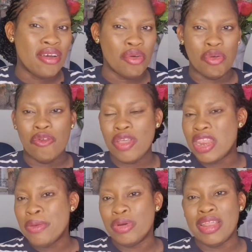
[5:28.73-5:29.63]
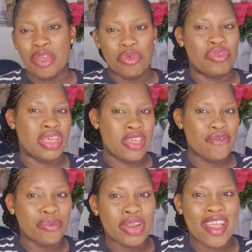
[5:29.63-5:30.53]
or anybody that you want to
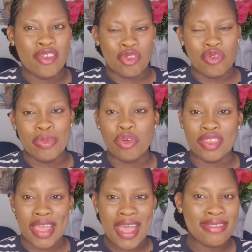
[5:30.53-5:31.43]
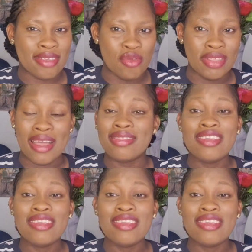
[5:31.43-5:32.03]
give money to, because they ask you that.